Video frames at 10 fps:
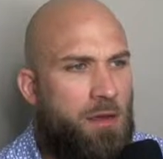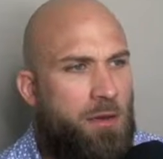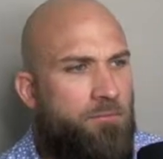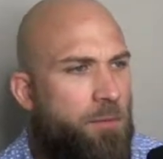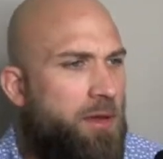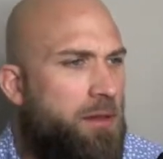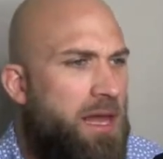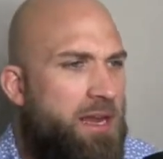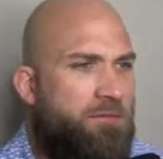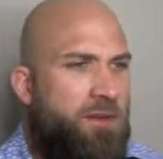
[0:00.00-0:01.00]
From a
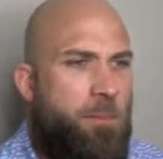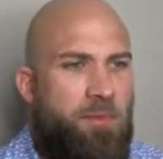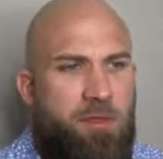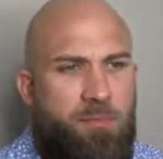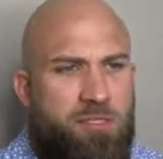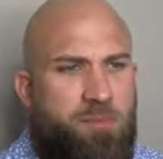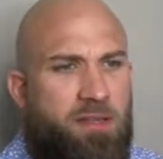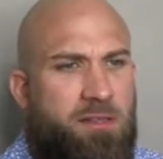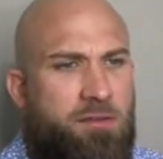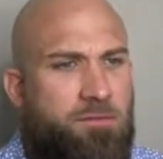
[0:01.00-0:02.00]
lack of empathy
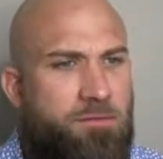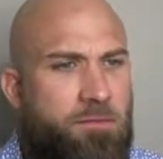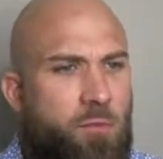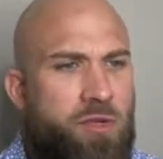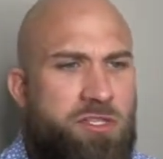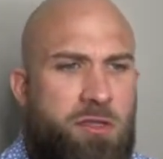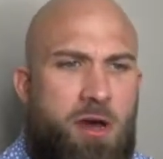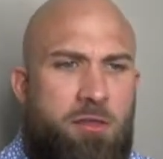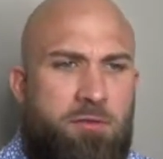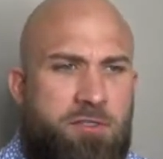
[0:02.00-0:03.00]
perspective, which the
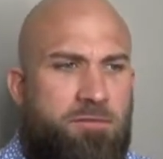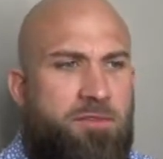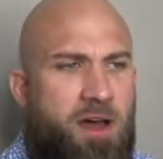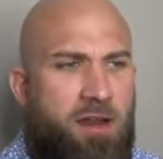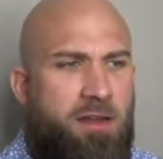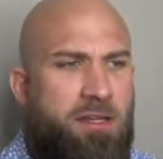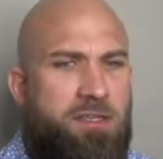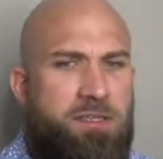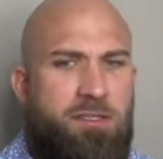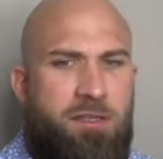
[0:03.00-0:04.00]
authors defined
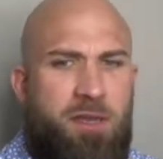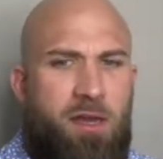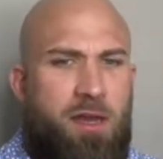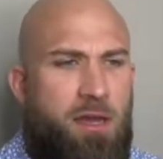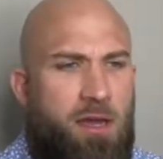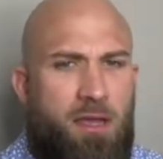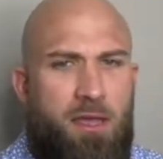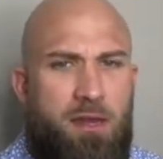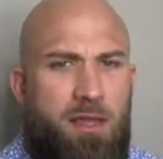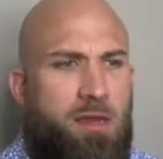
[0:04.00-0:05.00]
as
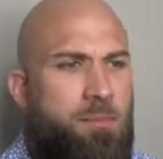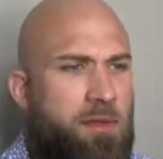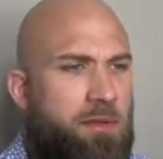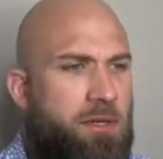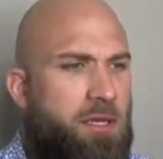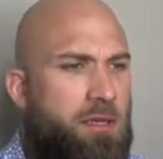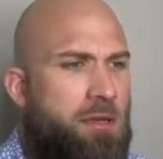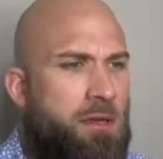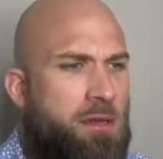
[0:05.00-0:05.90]
an inability